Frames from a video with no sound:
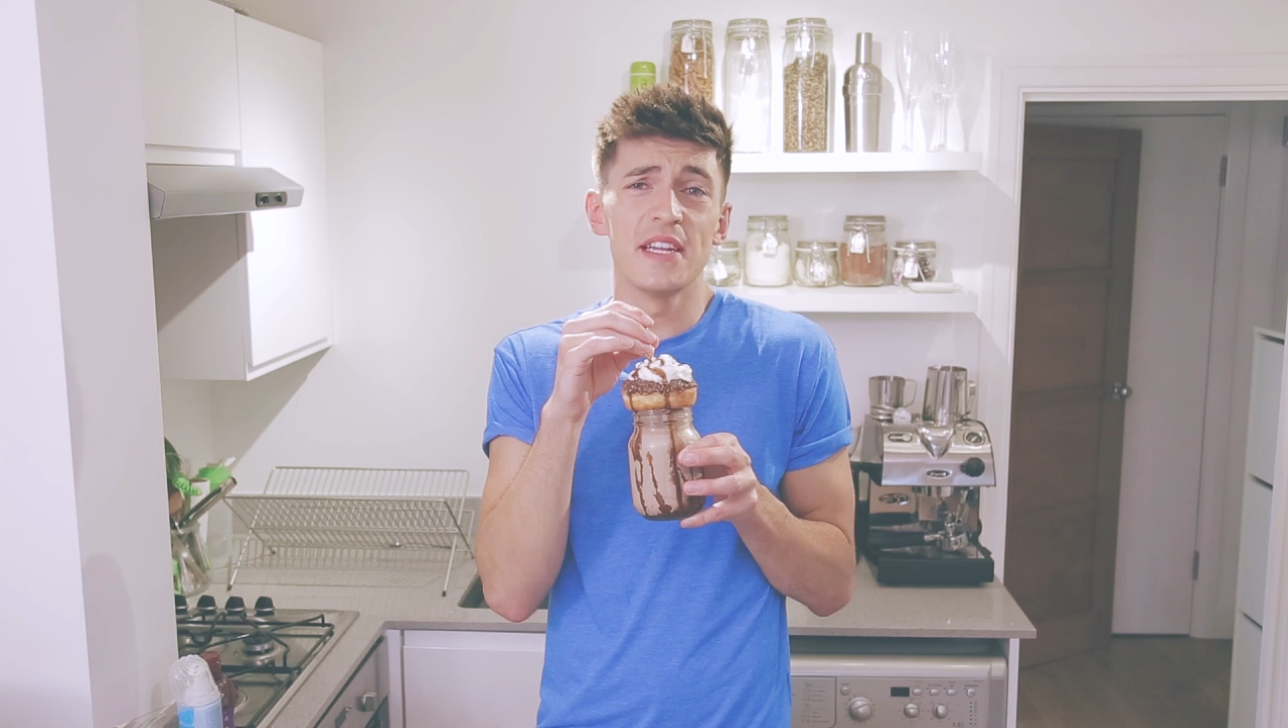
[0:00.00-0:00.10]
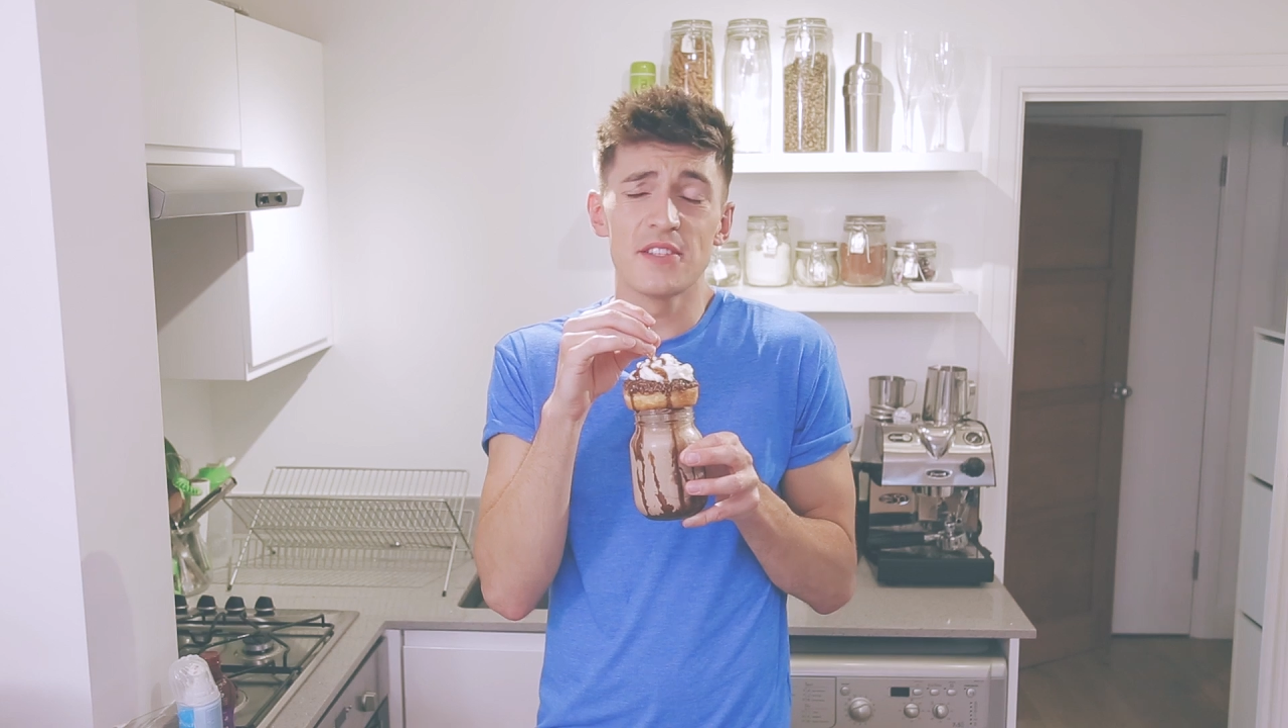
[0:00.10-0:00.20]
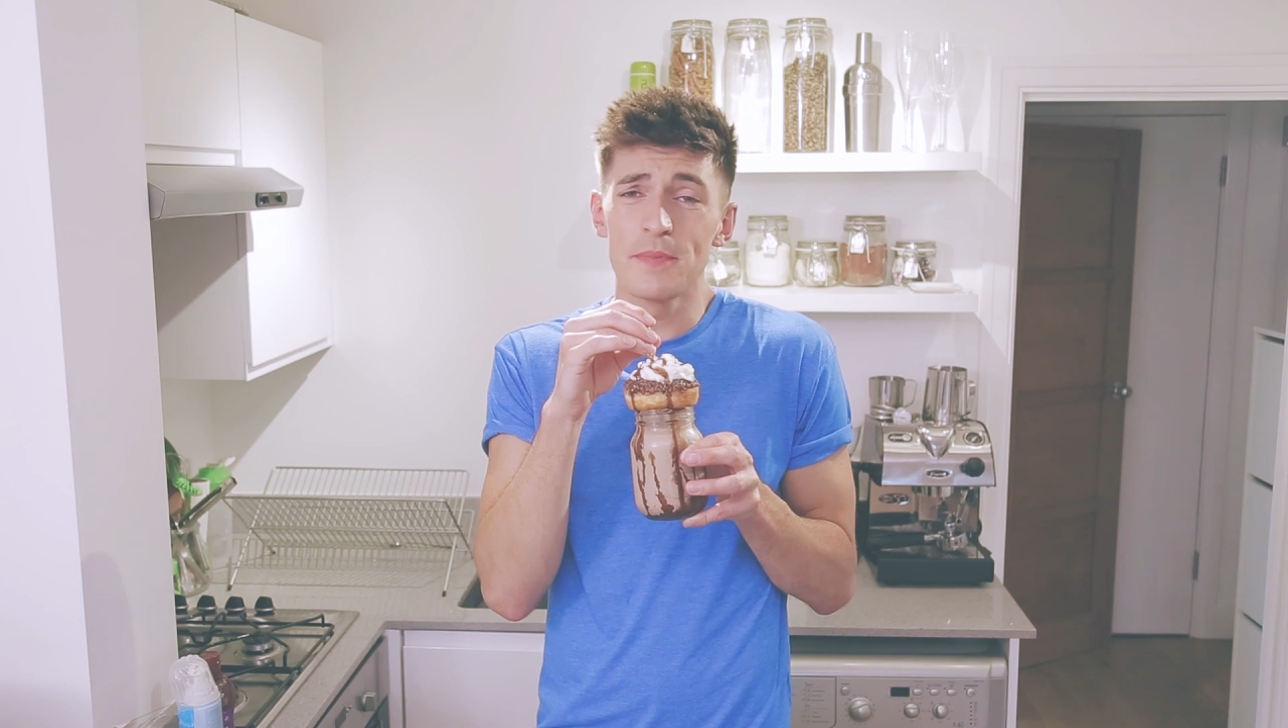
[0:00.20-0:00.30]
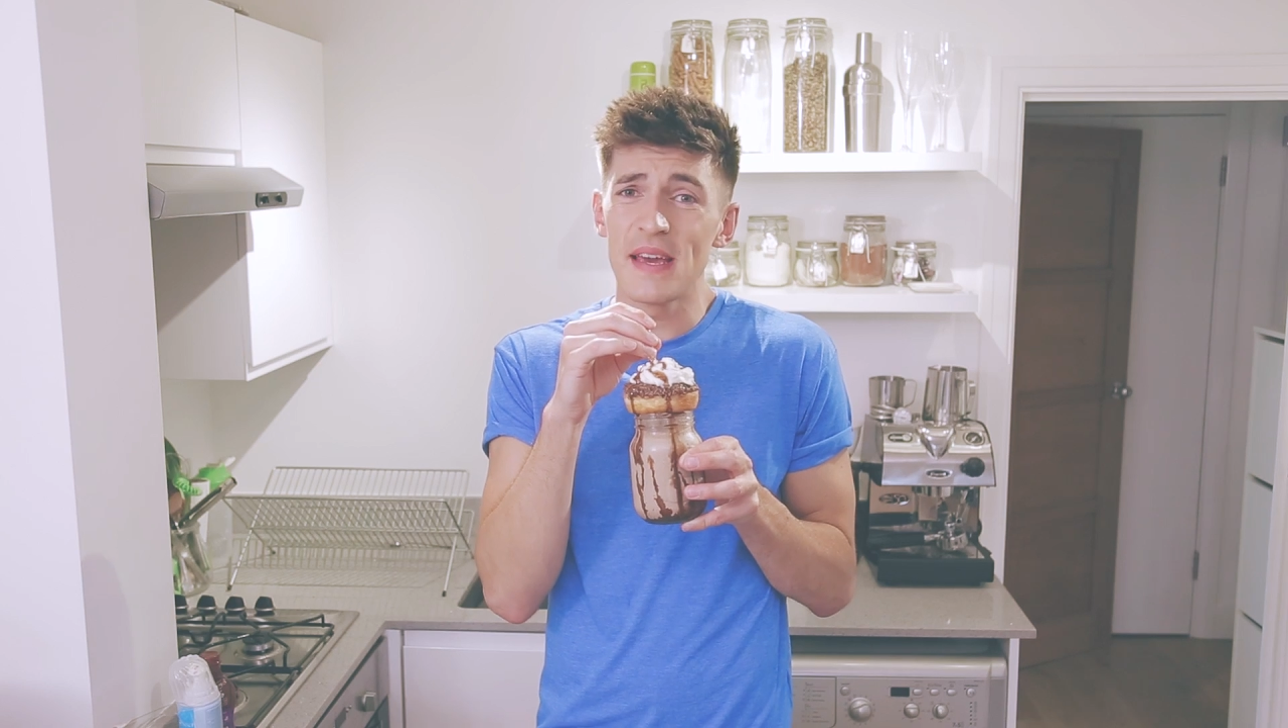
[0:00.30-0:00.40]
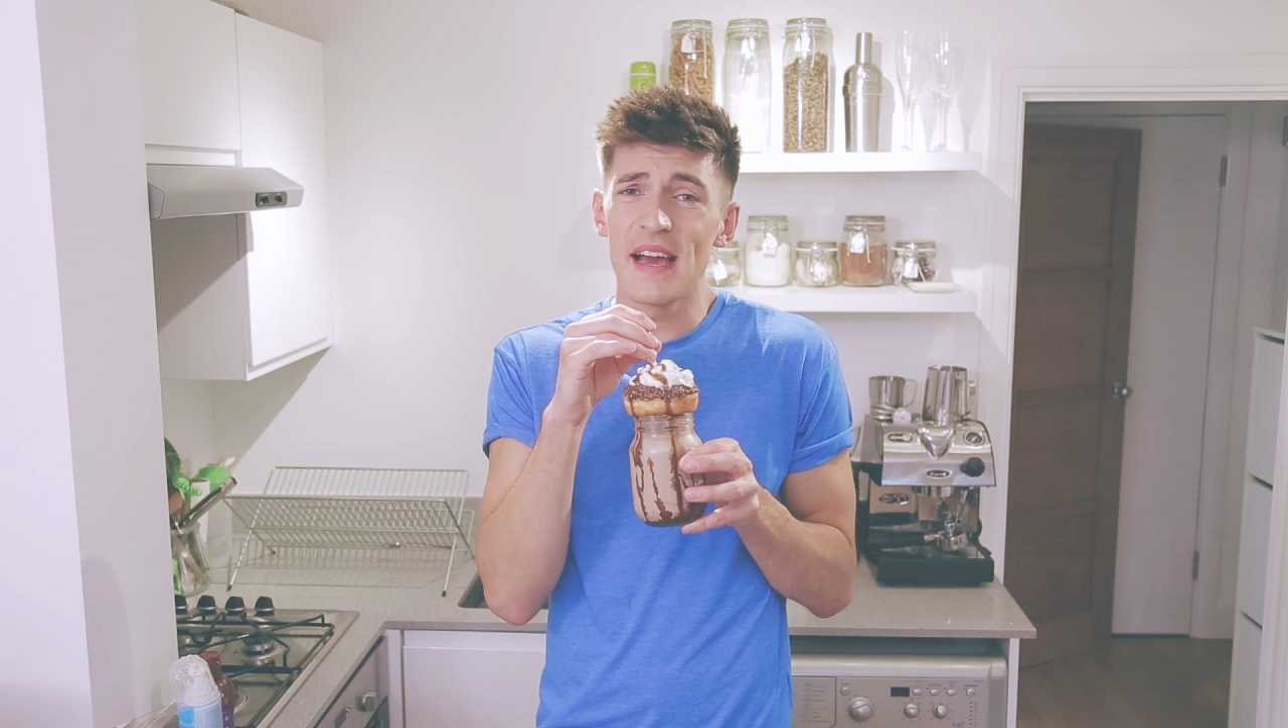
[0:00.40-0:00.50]

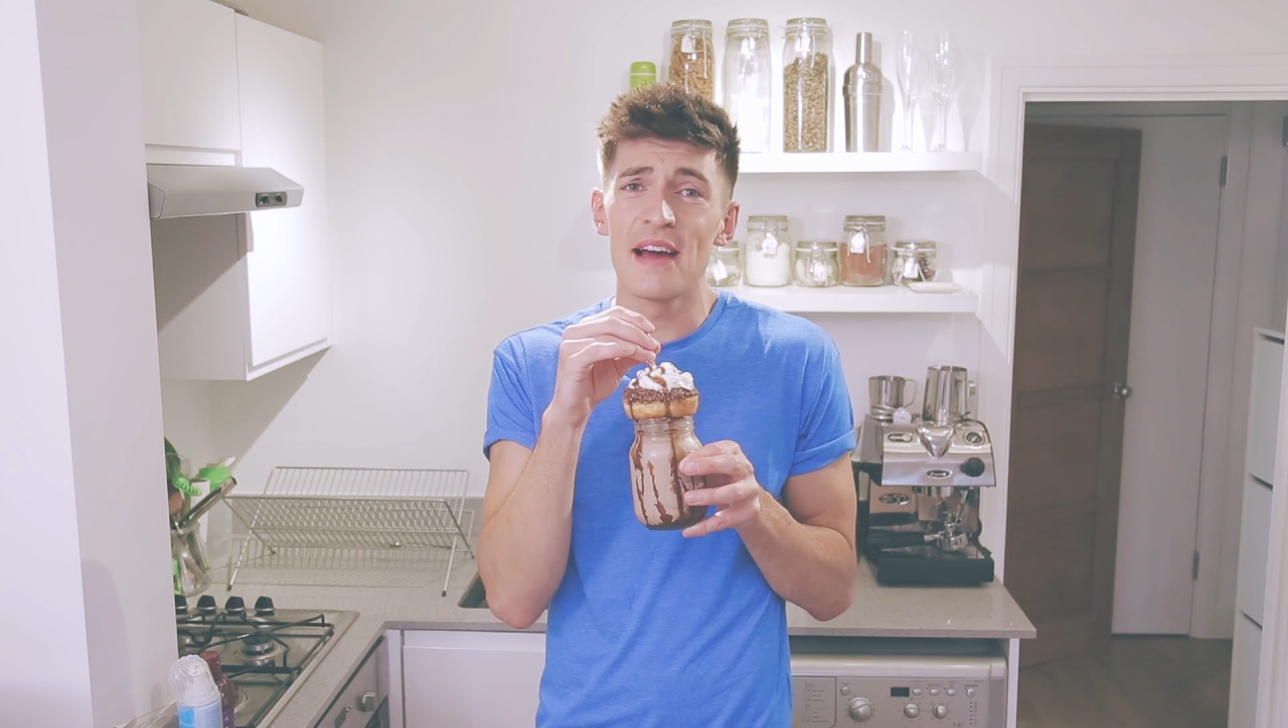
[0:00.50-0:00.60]
it to be